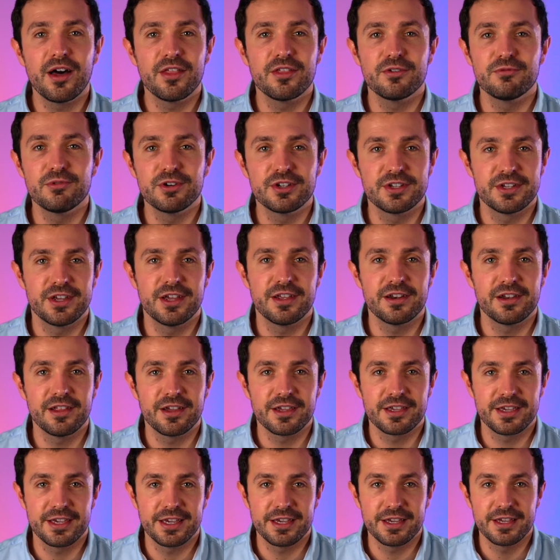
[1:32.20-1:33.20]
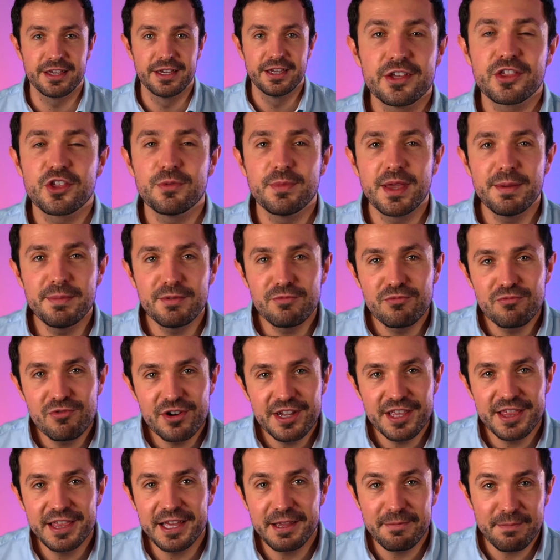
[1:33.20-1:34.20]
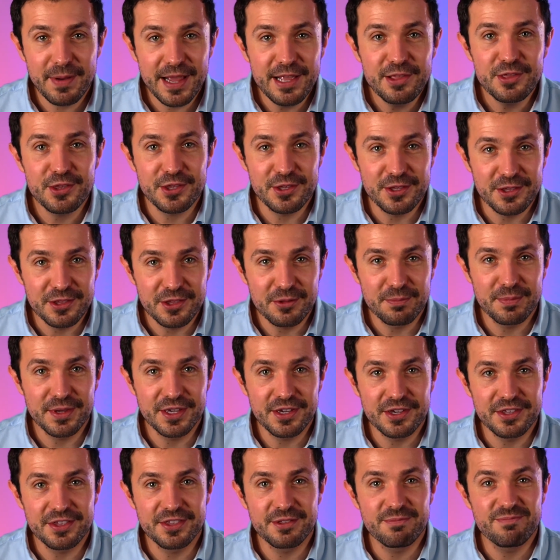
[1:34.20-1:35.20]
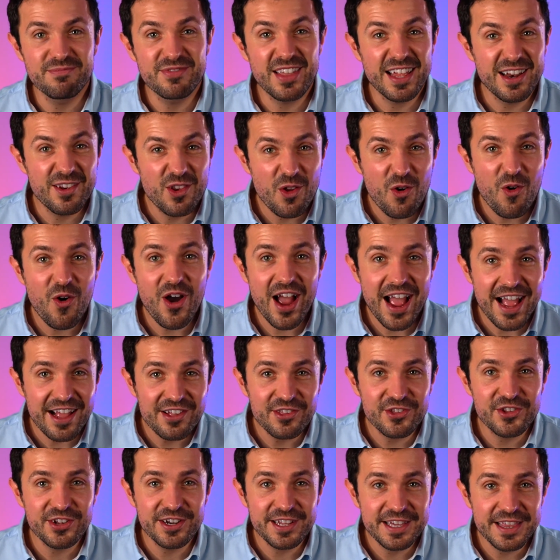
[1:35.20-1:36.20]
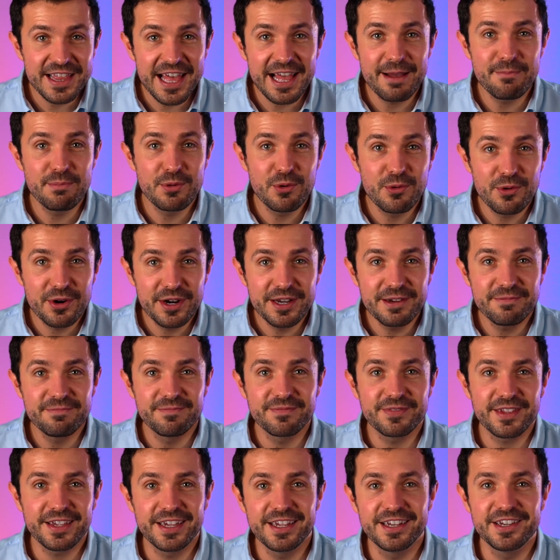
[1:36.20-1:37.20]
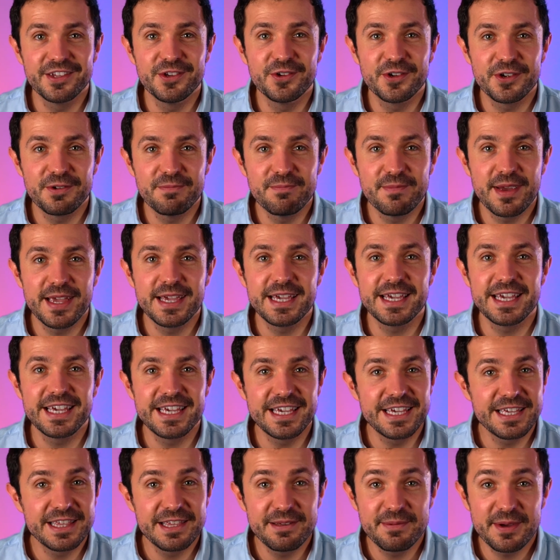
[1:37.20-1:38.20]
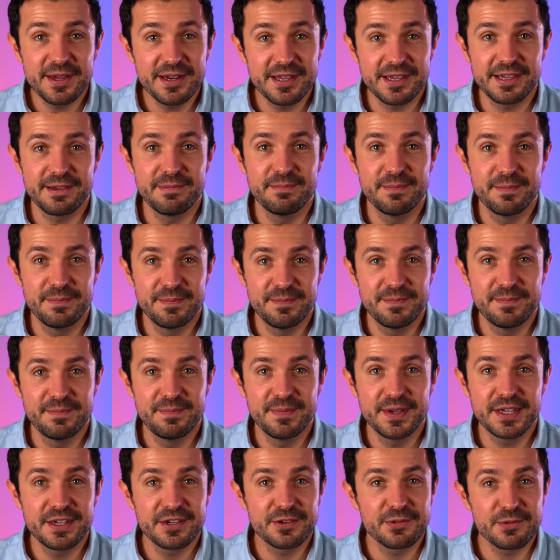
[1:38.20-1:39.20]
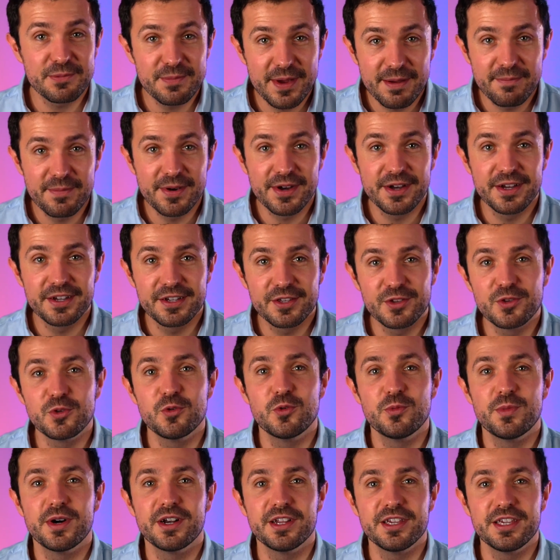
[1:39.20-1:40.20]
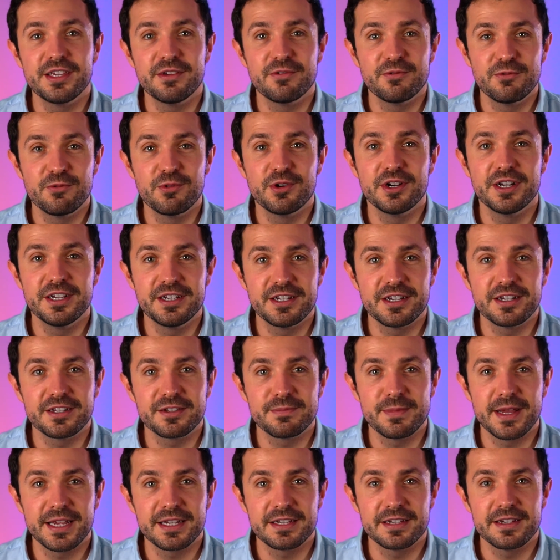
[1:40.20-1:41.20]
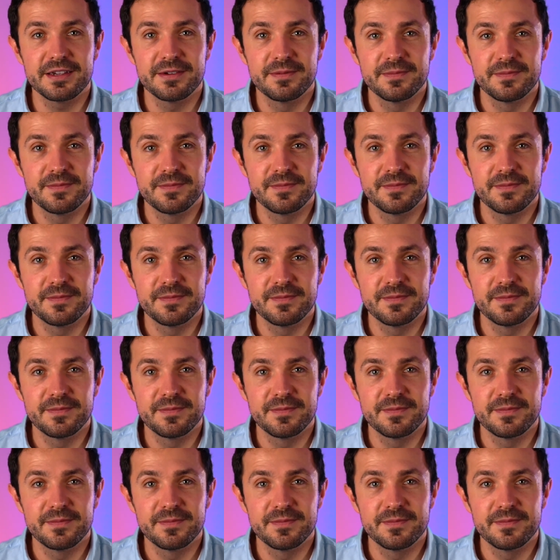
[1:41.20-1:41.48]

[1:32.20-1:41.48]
other return like it. So maybe rethink pensions, because they're not actually that boring and you can make easy money. Because remember, your money really does matter.